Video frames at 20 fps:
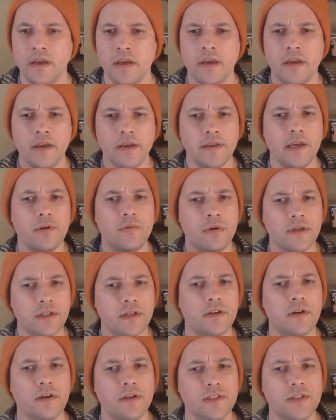Yet one could
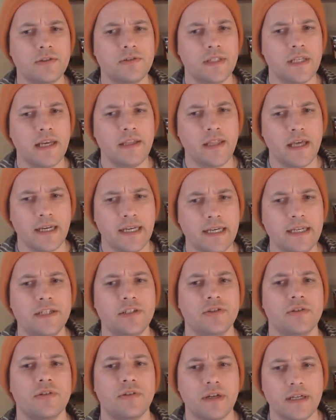also say that it is
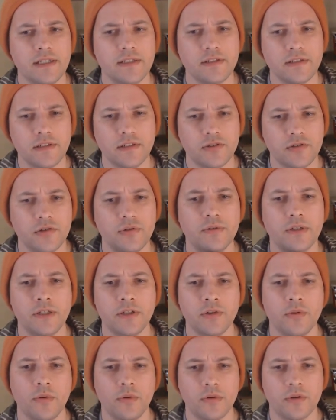crazy to
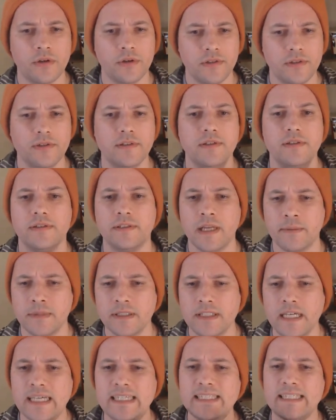ignore the
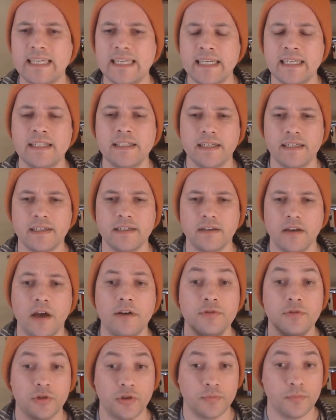systematized killing of a
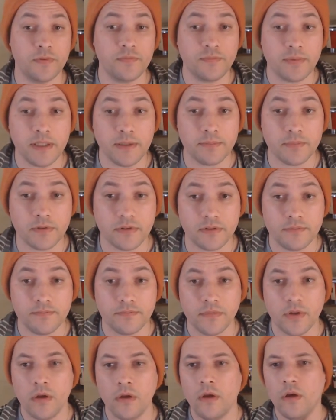group of people.
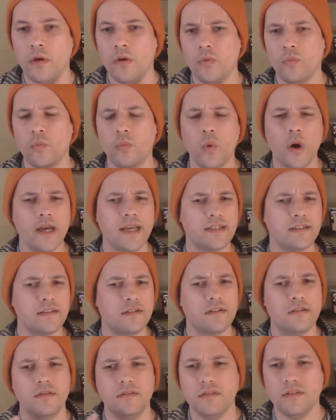What
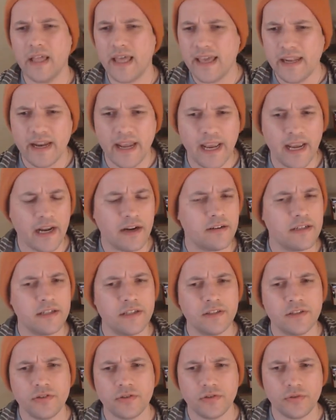led
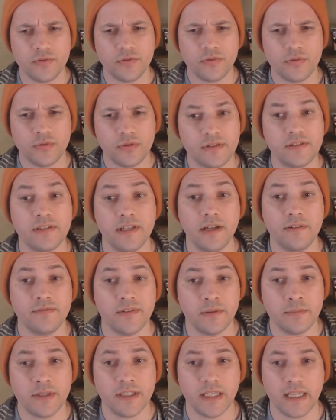Aaron to
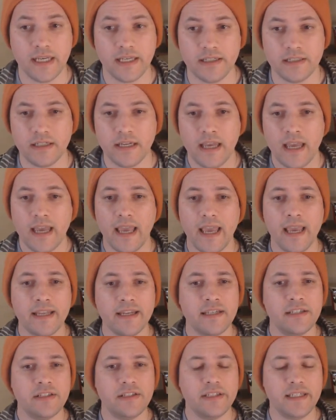self-immolate? And
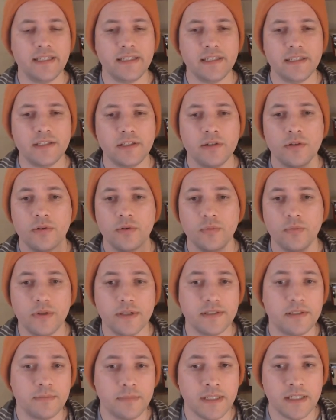indeed, what does it
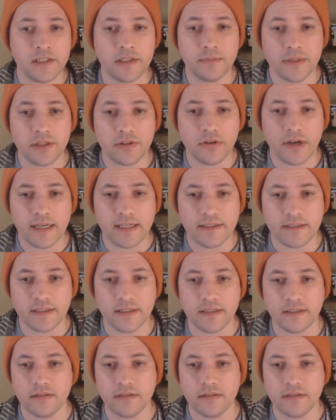mean to be crazy?